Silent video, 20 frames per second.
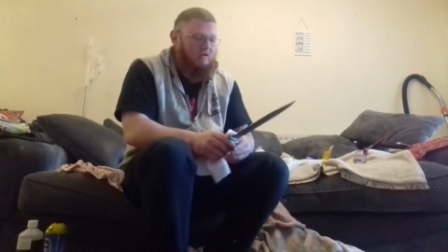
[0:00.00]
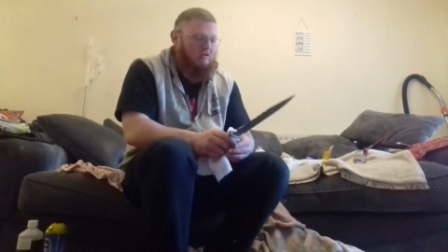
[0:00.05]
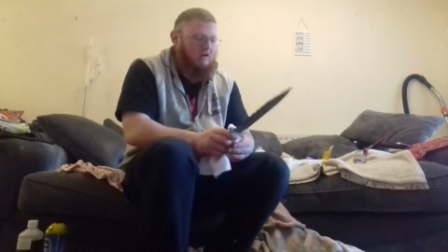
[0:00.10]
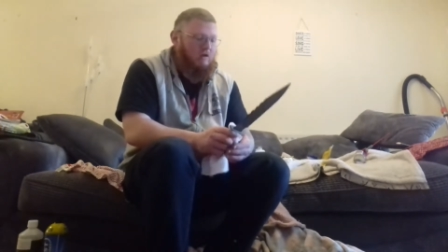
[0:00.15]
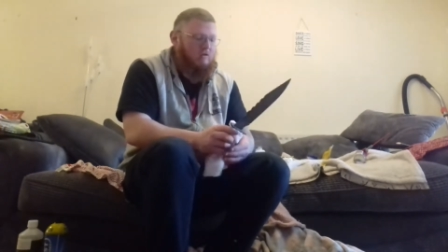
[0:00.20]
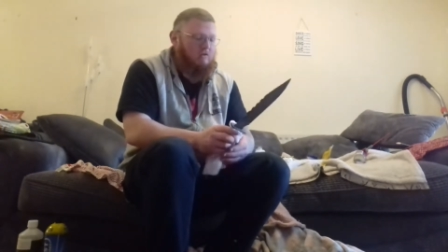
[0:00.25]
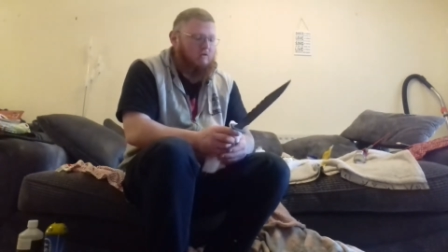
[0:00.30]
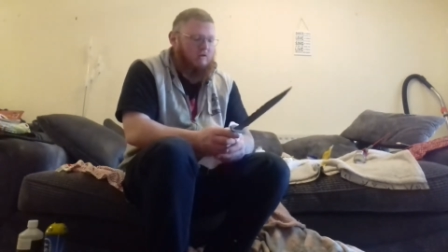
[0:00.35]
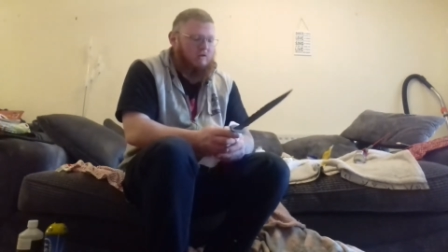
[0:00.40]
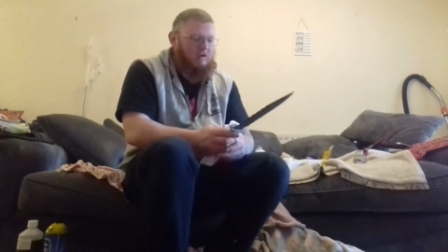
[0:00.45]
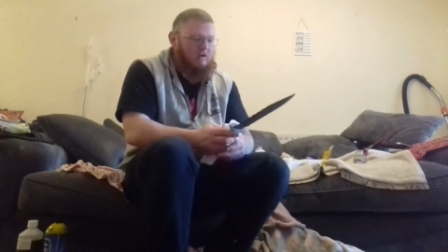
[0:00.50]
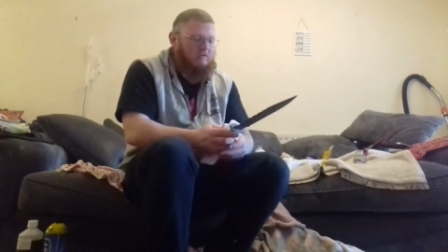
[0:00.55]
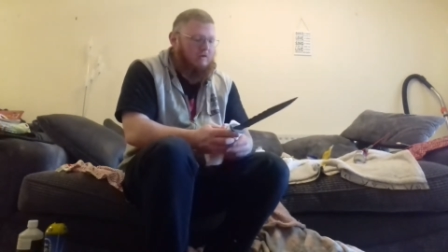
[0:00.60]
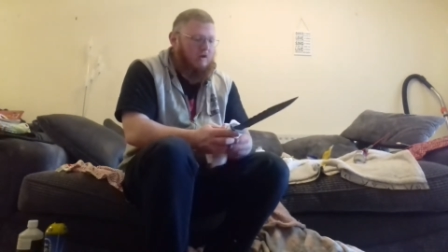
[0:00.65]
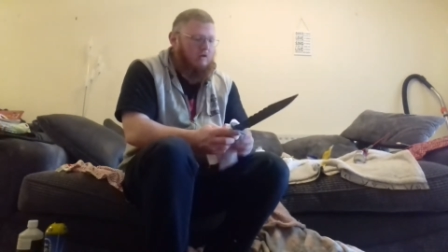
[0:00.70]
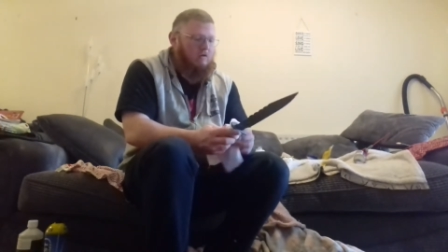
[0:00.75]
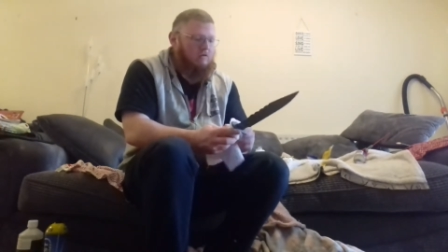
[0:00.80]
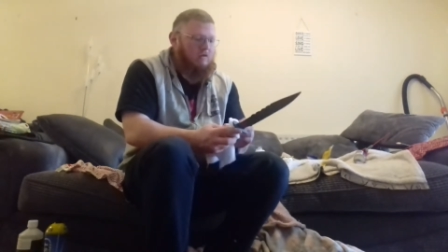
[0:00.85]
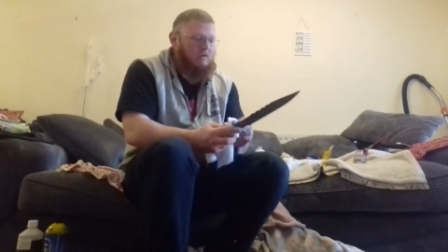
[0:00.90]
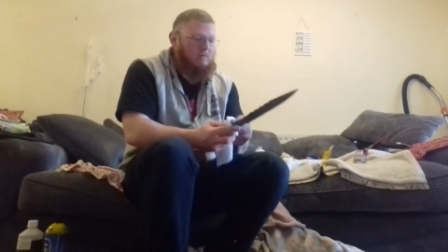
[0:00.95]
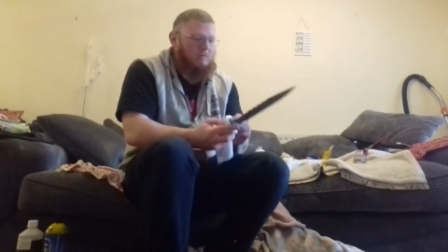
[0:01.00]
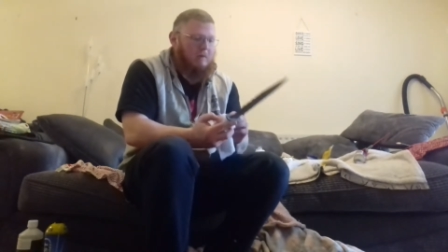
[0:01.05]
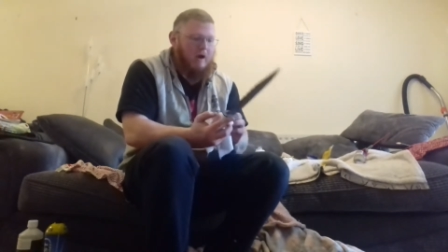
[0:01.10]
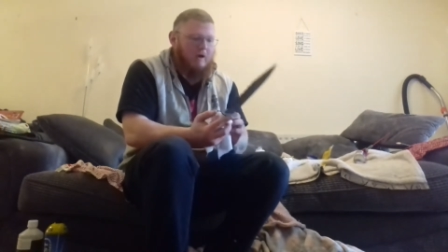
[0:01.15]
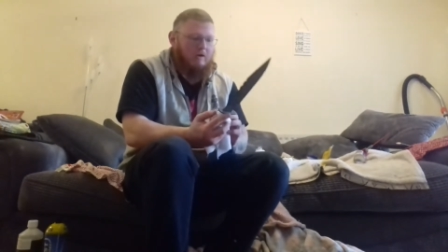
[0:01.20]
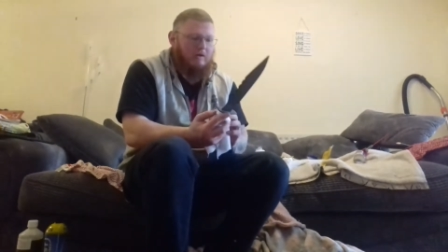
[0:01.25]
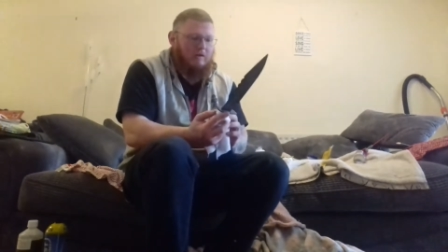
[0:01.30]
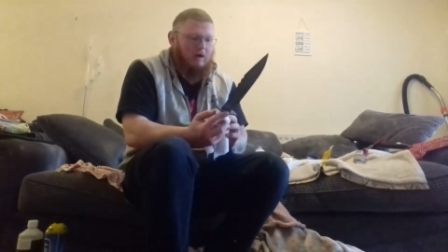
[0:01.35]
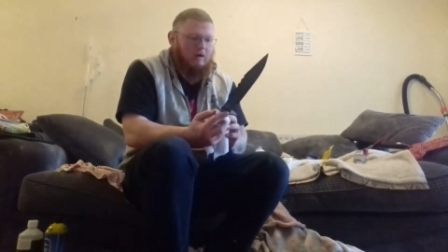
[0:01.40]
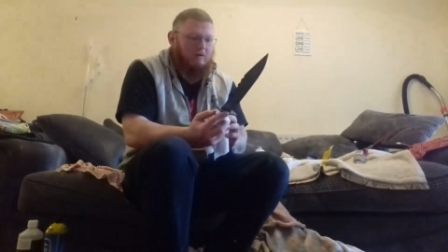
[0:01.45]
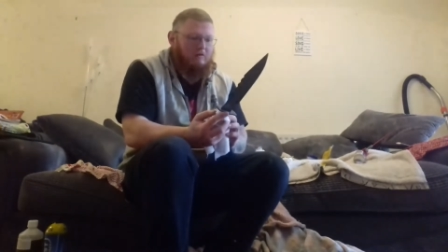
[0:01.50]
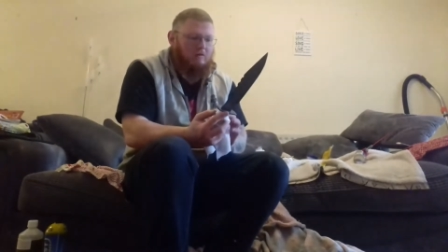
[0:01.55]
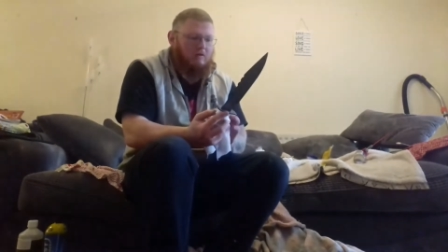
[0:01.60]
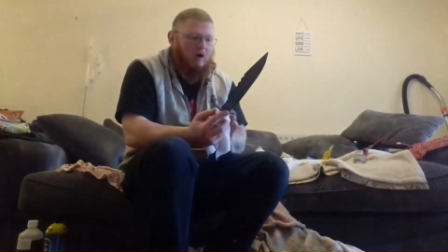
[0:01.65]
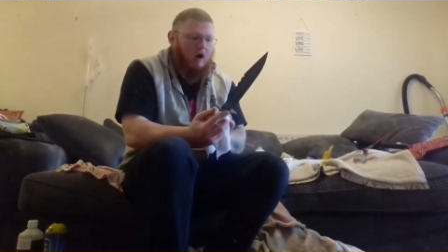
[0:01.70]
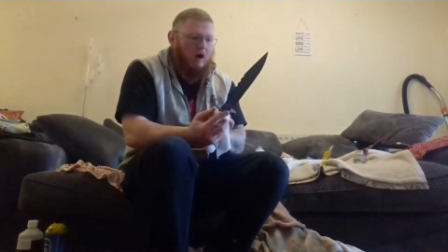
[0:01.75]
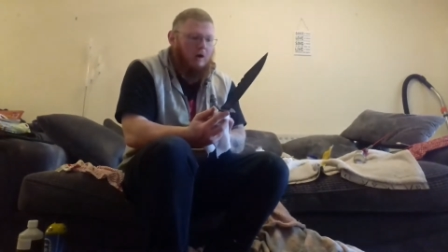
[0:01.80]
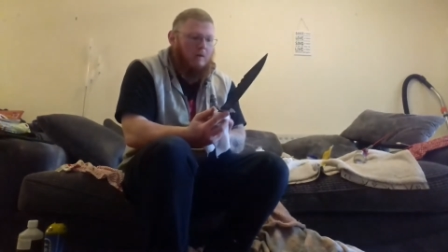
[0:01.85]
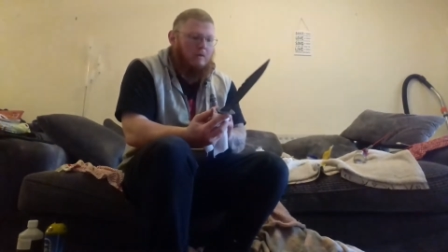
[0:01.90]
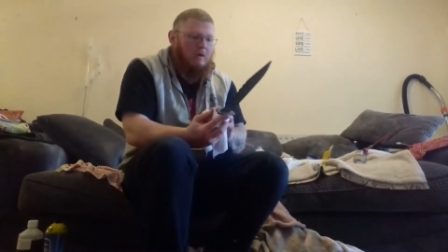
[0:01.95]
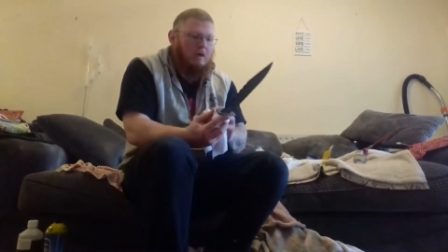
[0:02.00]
showed you, the other hunting barry that I've got.